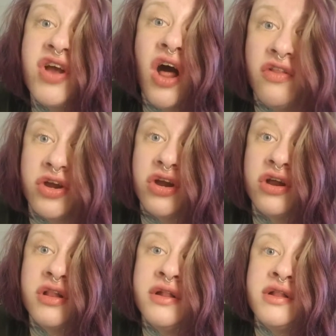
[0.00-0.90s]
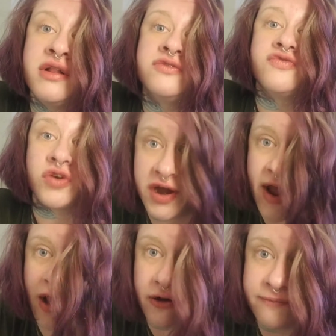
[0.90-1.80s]
color for your
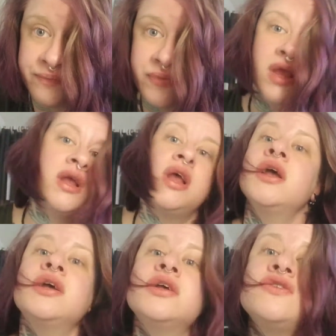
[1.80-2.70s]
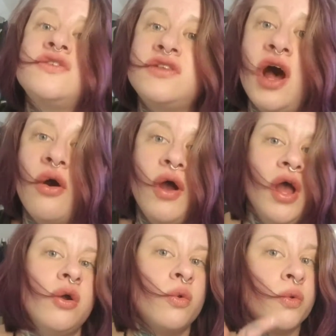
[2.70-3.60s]
hair. So
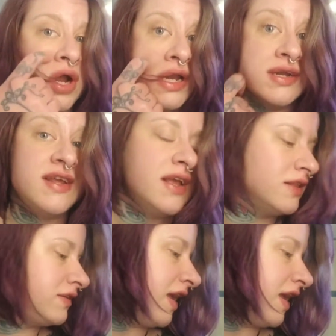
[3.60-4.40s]
we're gonna take this